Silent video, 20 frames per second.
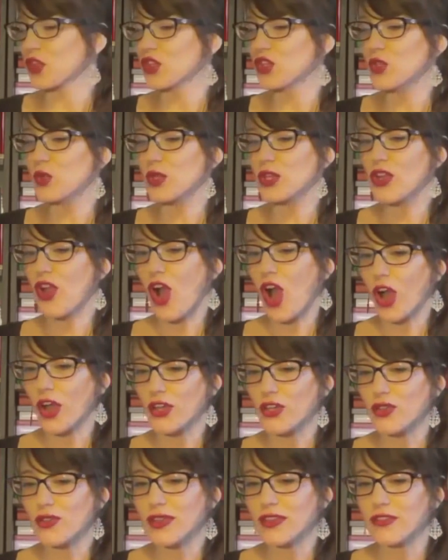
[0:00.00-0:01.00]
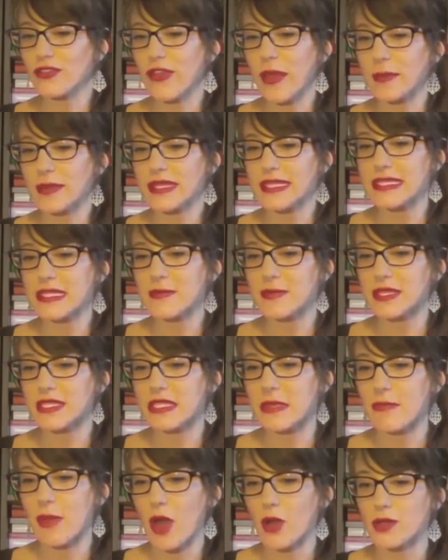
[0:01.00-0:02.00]
You could argue that feminism
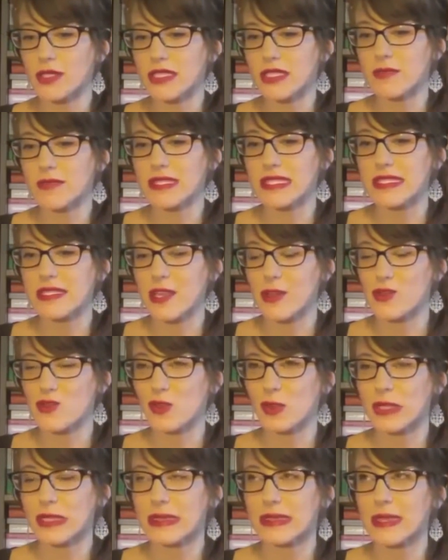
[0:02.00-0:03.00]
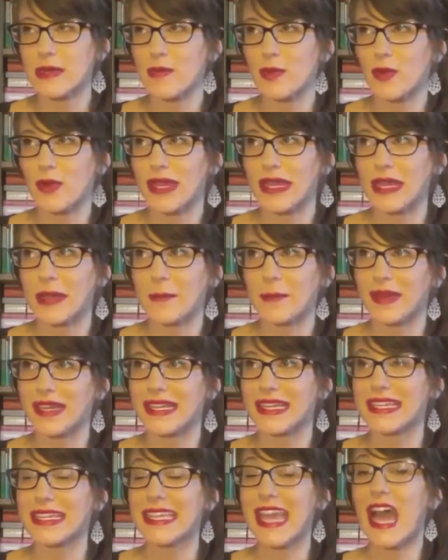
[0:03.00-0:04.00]
is supposed to be sexually liberating,
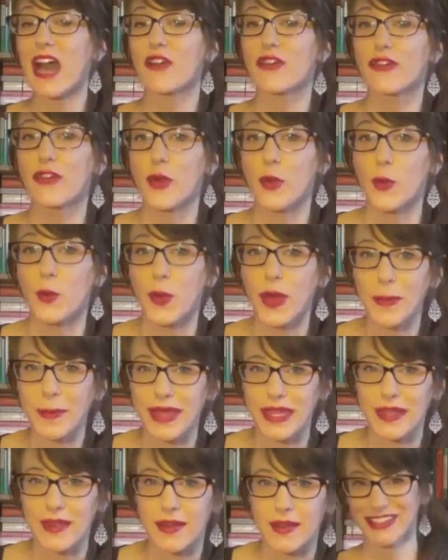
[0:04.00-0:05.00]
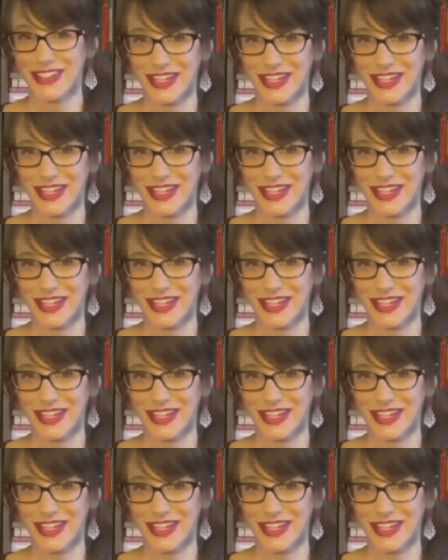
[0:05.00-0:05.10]
but yeah, for women.